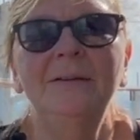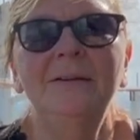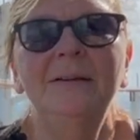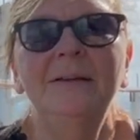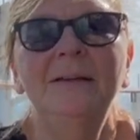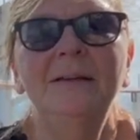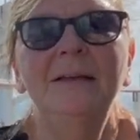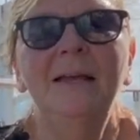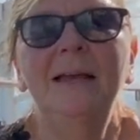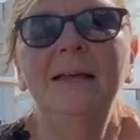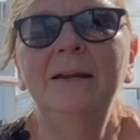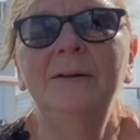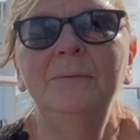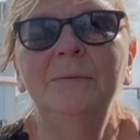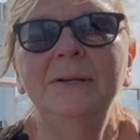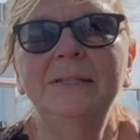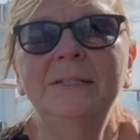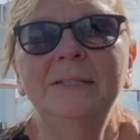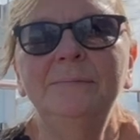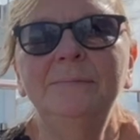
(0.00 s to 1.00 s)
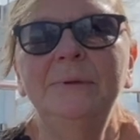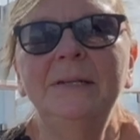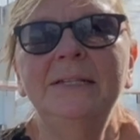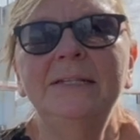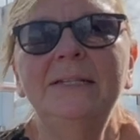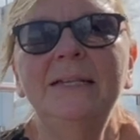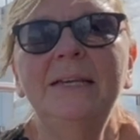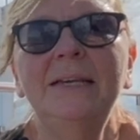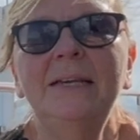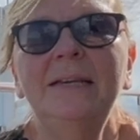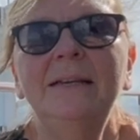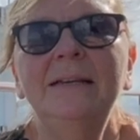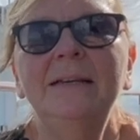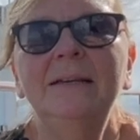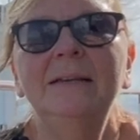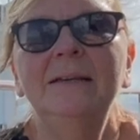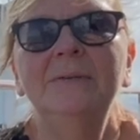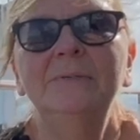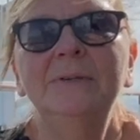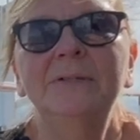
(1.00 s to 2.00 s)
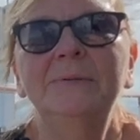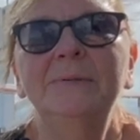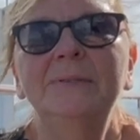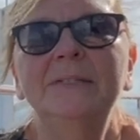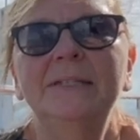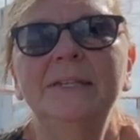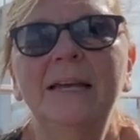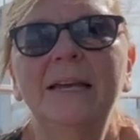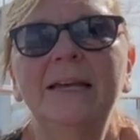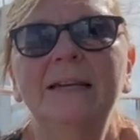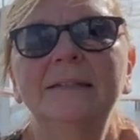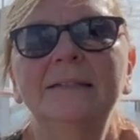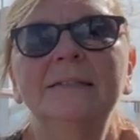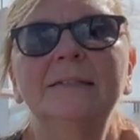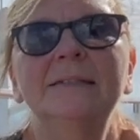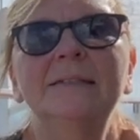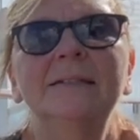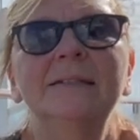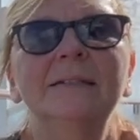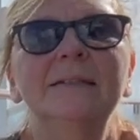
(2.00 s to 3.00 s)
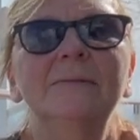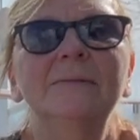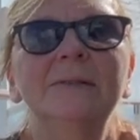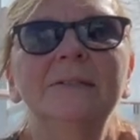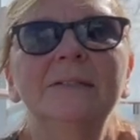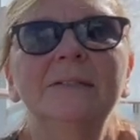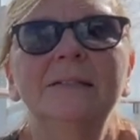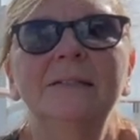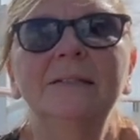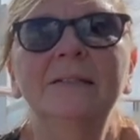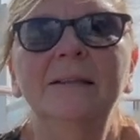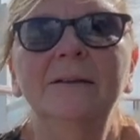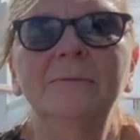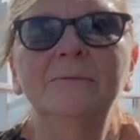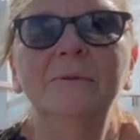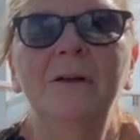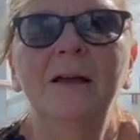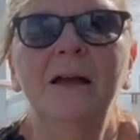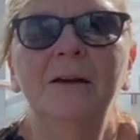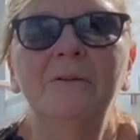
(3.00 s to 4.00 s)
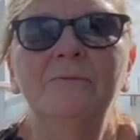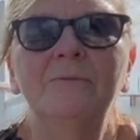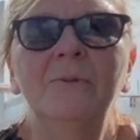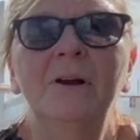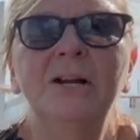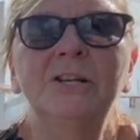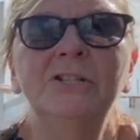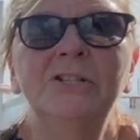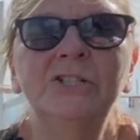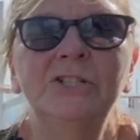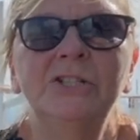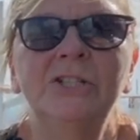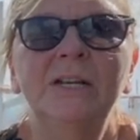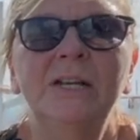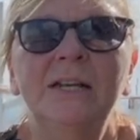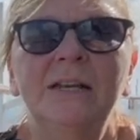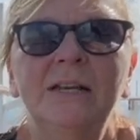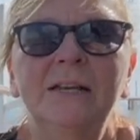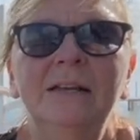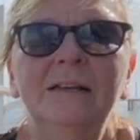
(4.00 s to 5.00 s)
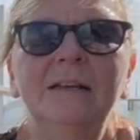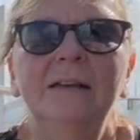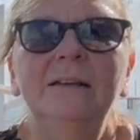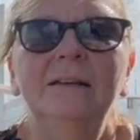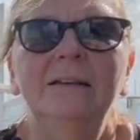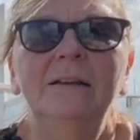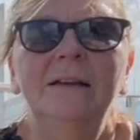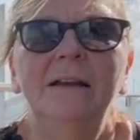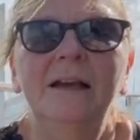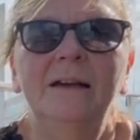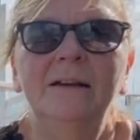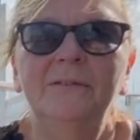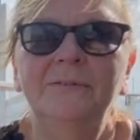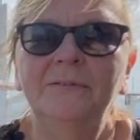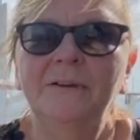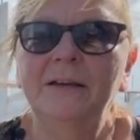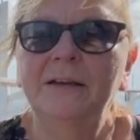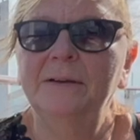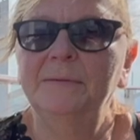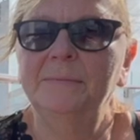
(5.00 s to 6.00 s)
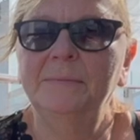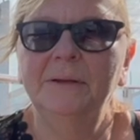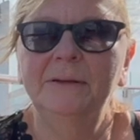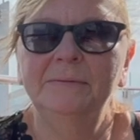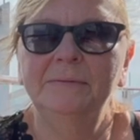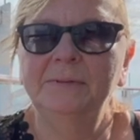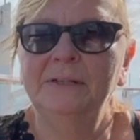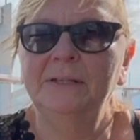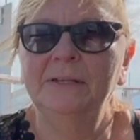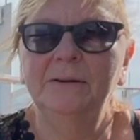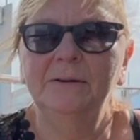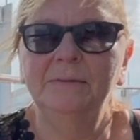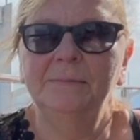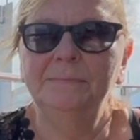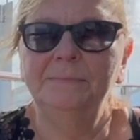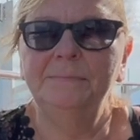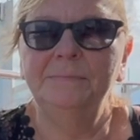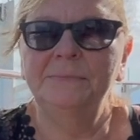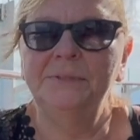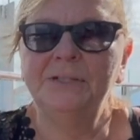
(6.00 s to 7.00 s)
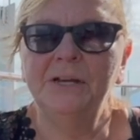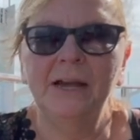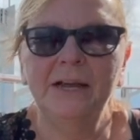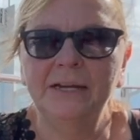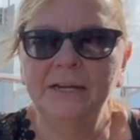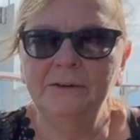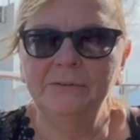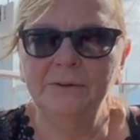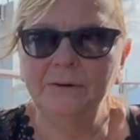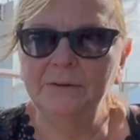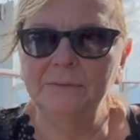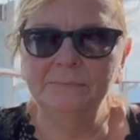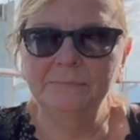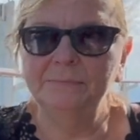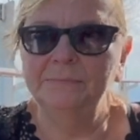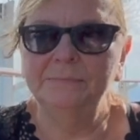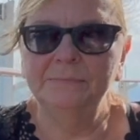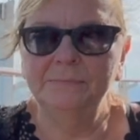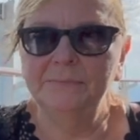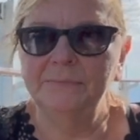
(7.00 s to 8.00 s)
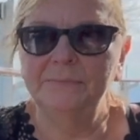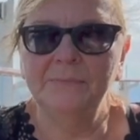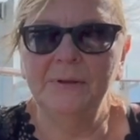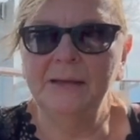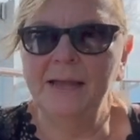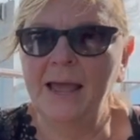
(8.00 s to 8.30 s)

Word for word: No. And it wasn't busy. Right. Which was nice. Yeah rush of a, you know, dining room yep.